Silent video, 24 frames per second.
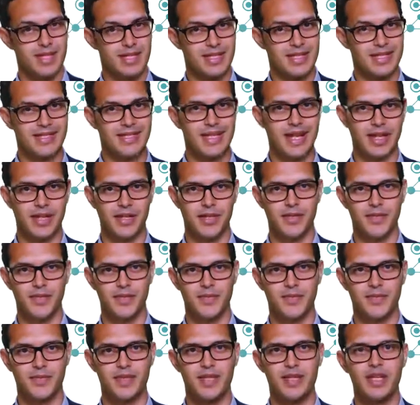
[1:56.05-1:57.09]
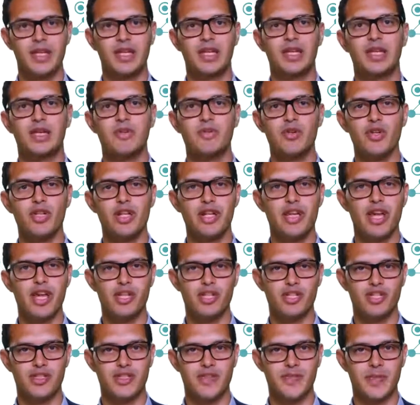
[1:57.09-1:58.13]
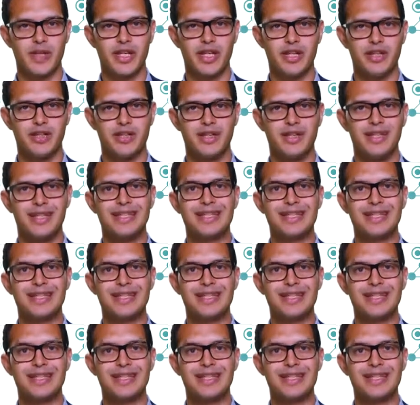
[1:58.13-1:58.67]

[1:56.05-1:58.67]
Second, communication speed